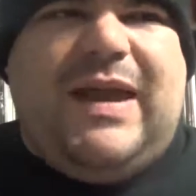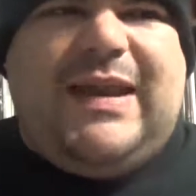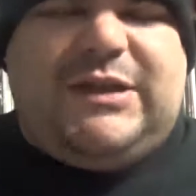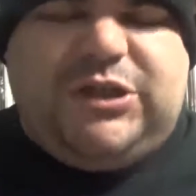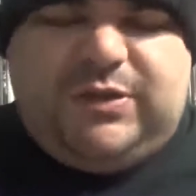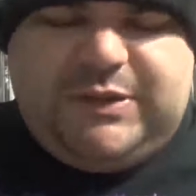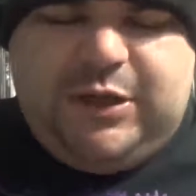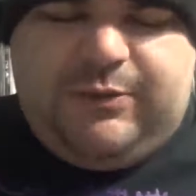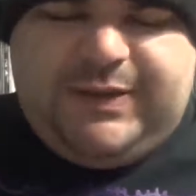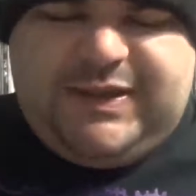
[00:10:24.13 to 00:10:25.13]
and it shows
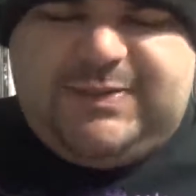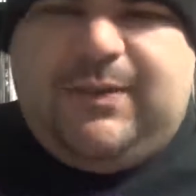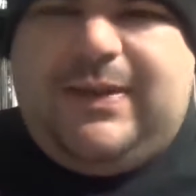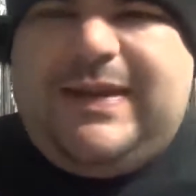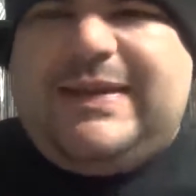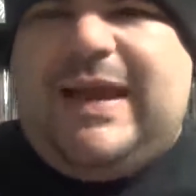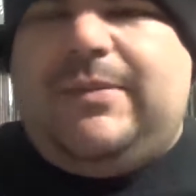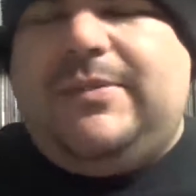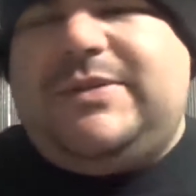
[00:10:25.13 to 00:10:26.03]
here with this full-length album.